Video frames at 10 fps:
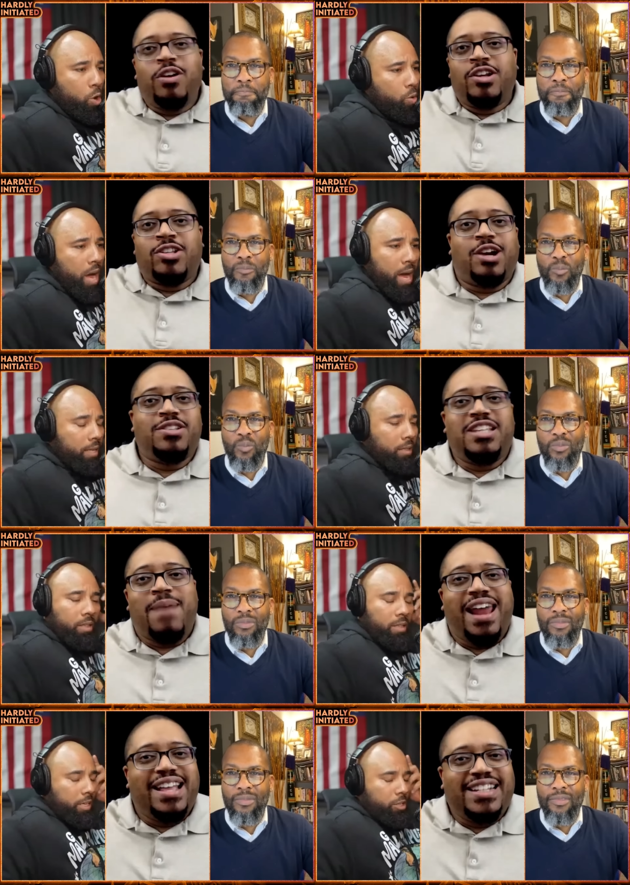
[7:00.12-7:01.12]
Speaker 1: we'll assert
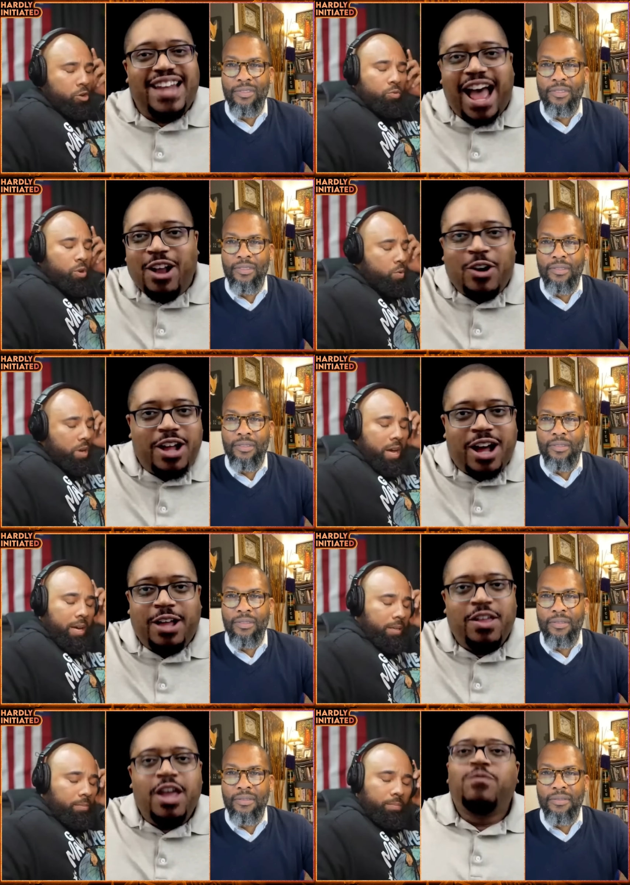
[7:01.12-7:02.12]
somebody is not.
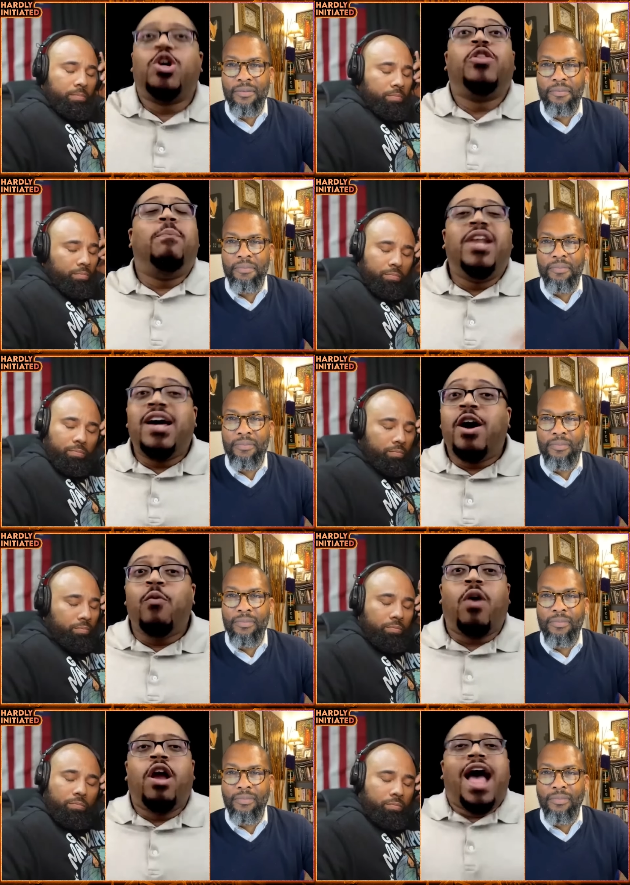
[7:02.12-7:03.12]
Uh, so the
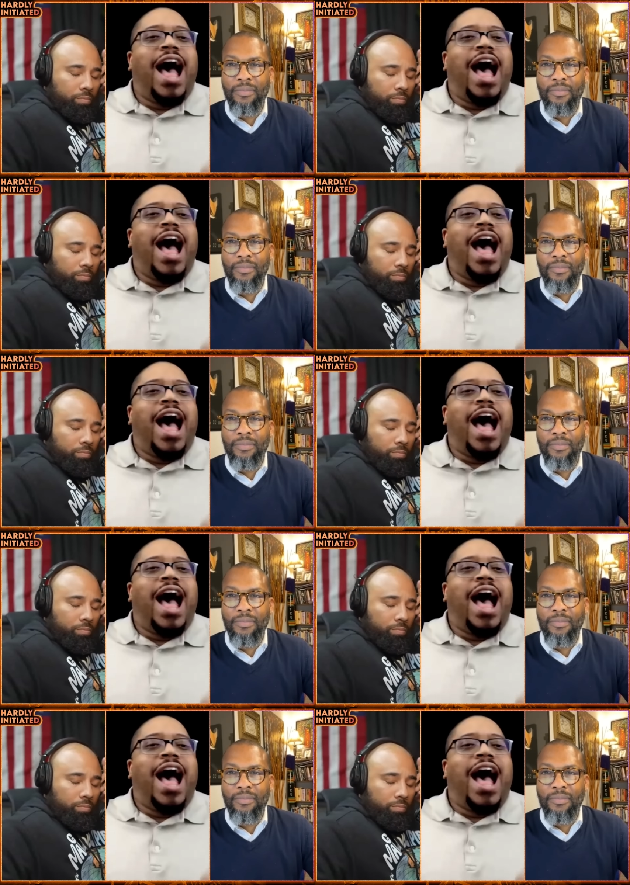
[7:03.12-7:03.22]
blood work.